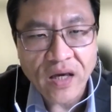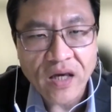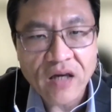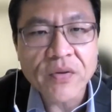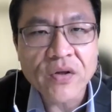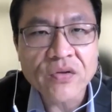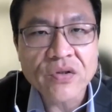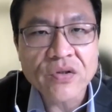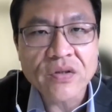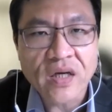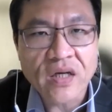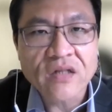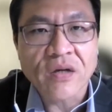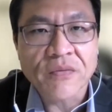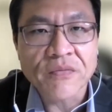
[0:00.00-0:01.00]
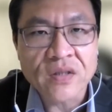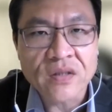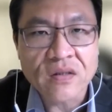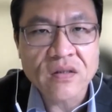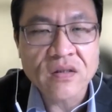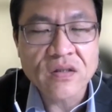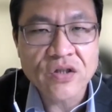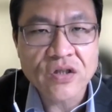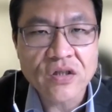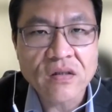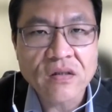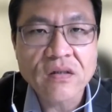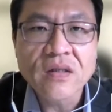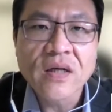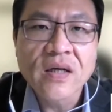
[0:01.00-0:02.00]
able to catch up with
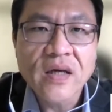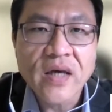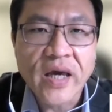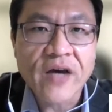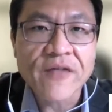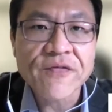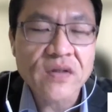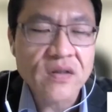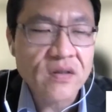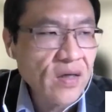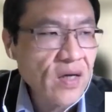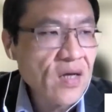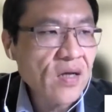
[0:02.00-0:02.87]
just after